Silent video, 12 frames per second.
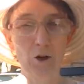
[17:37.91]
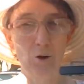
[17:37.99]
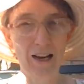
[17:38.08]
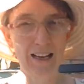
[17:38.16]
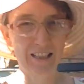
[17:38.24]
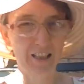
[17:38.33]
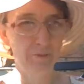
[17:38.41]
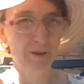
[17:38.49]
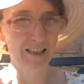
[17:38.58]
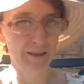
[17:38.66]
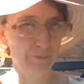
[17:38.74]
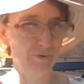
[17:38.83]
has to be
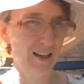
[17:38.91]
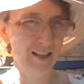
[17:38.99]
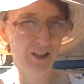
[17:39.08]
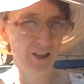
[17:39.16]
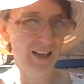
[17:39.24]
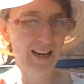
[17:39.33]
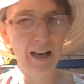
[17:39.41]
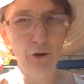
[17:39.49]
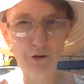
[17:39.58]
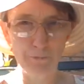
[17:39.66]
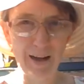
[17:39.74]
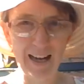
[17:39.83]
suppressed and
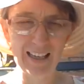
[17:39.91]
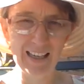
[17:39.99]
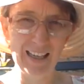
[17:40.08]
held back